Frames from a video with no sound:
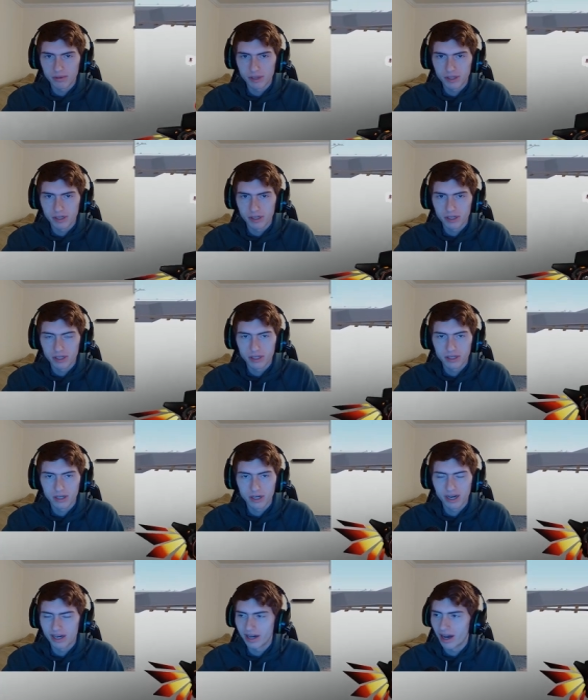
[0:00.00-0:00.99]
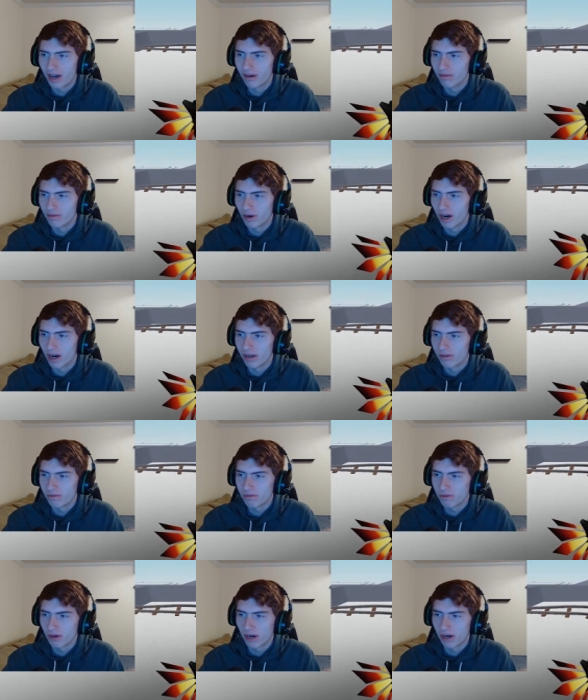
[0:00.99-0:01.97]
with you. I, am
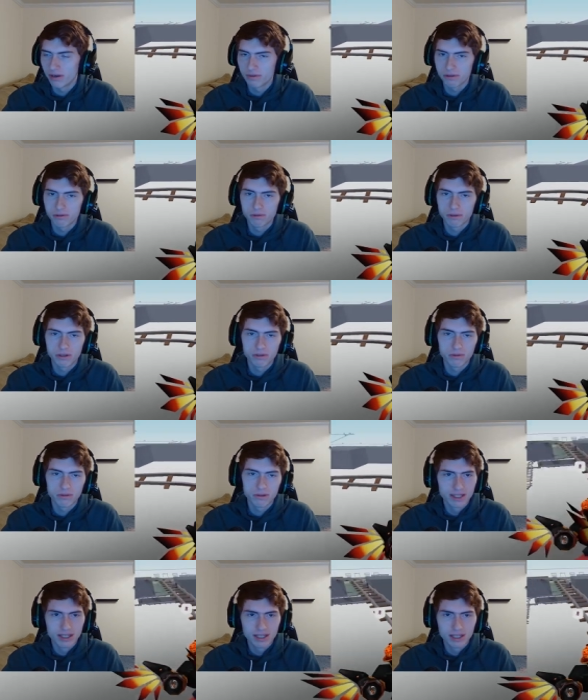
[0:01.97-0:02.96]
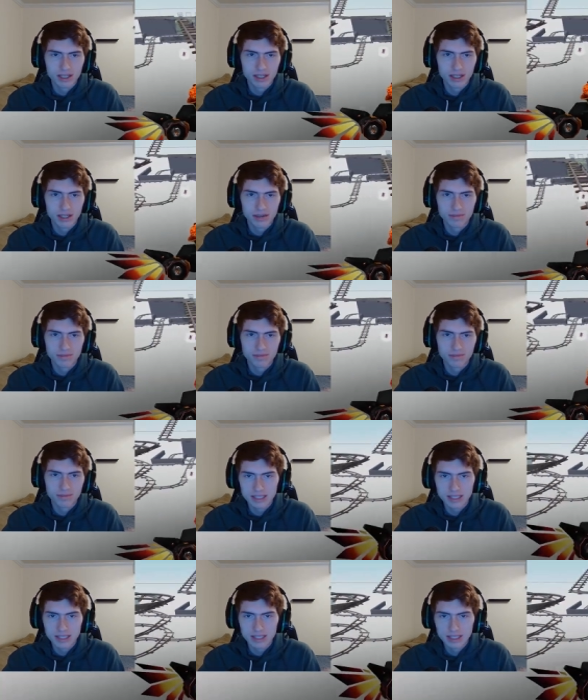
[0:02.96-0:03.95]
honest with you. Um,
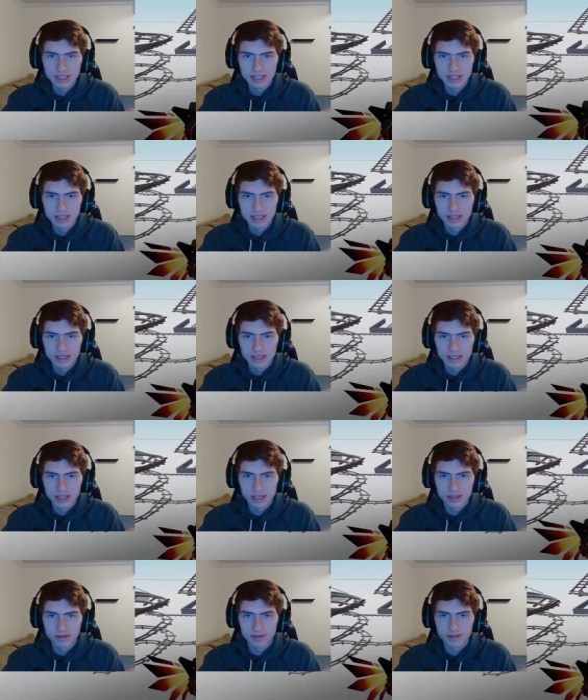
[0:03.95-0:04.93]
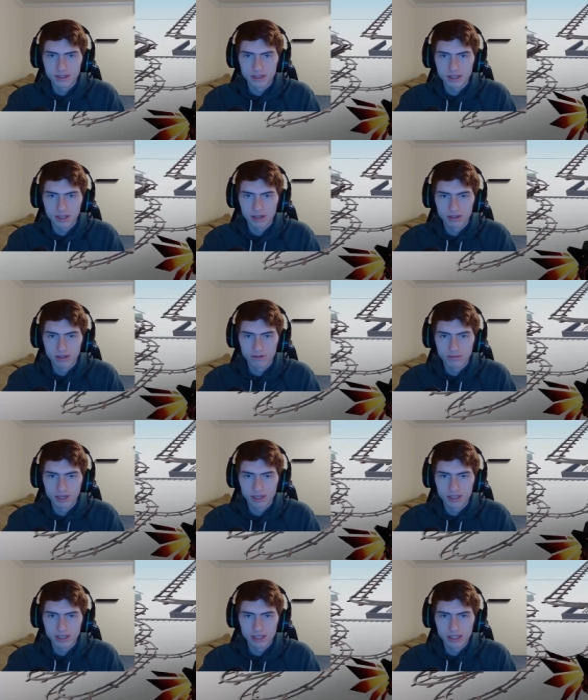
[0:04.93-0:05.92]
okay. Oh, never
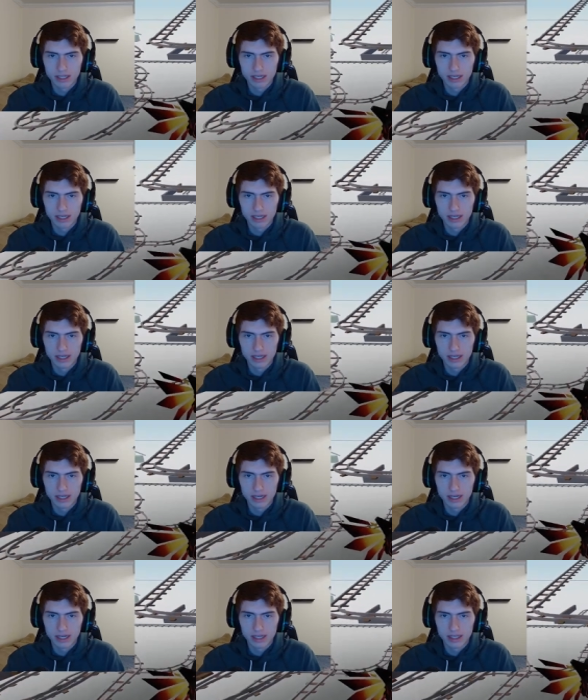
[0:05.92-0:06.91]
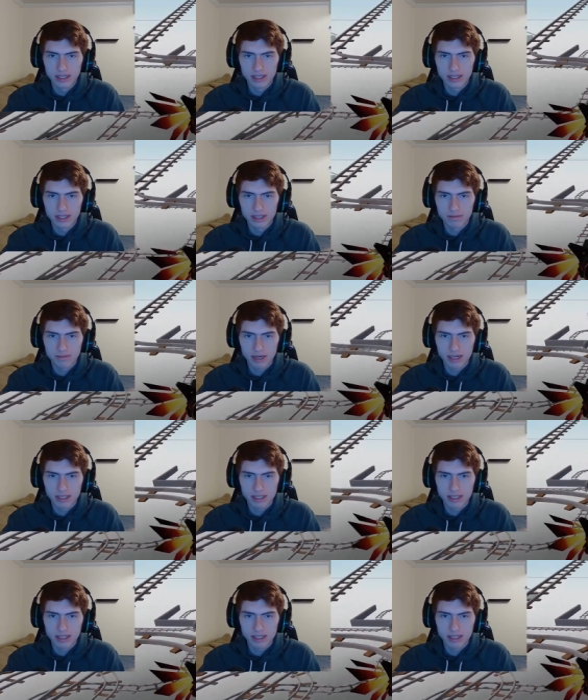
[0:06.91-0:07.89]
mind. Uh, uh, this is
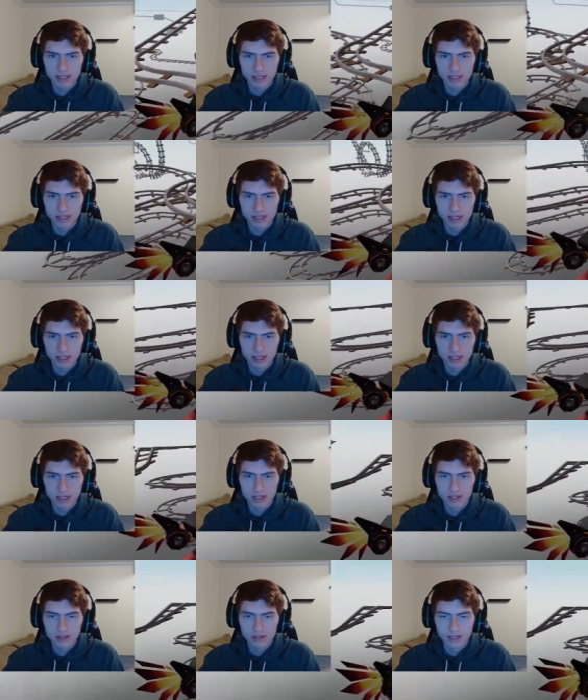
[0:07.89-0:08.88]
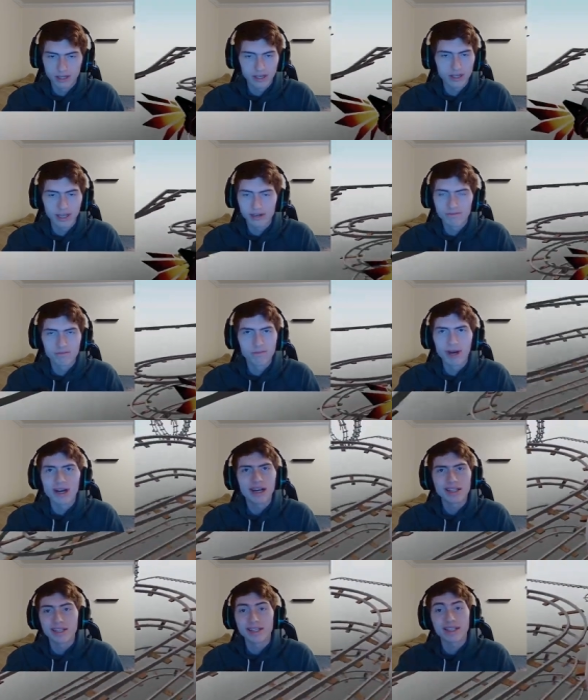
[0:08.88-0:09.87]
spicy. Okay. I, I,
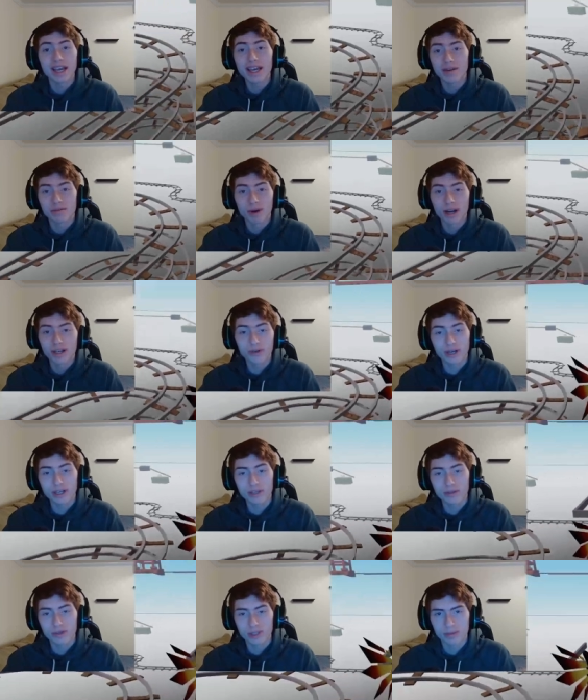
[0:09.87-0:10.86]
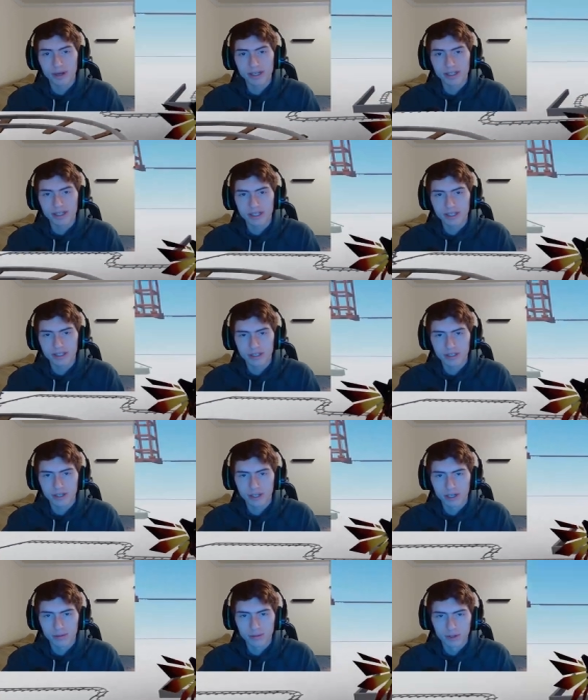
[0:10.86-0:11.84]
why, again, why do I use spicy as a
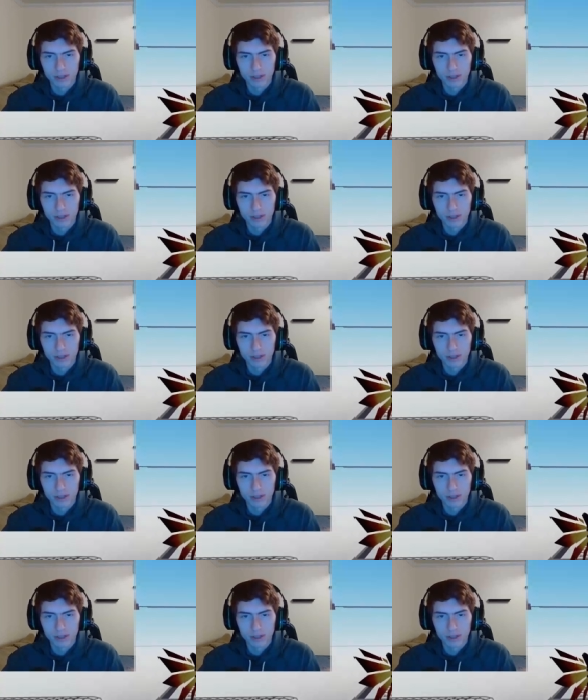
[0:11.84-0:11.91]
term?